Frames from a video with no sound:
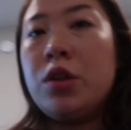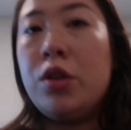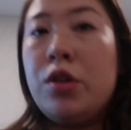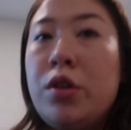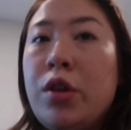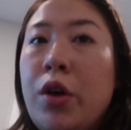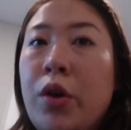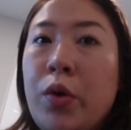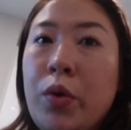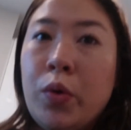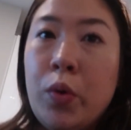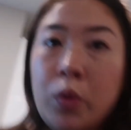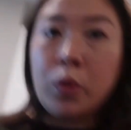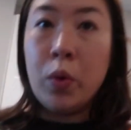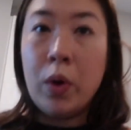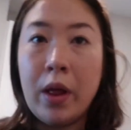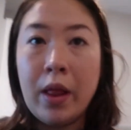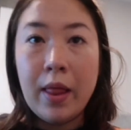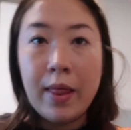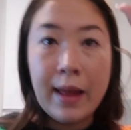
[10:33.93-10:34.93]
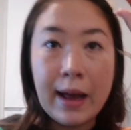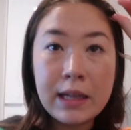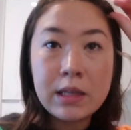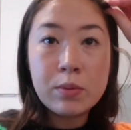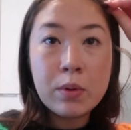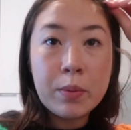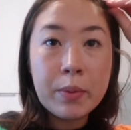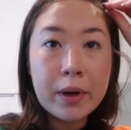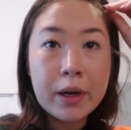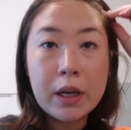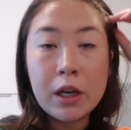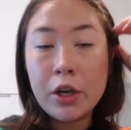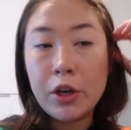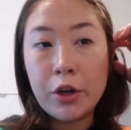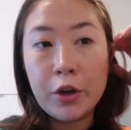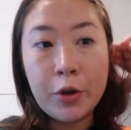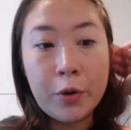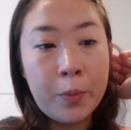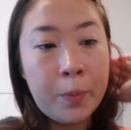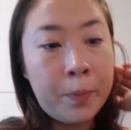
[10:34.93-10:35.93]
so that's what we're gonna
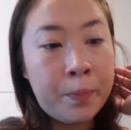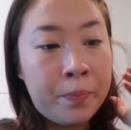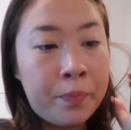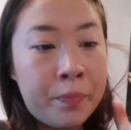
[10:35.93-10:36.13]
do.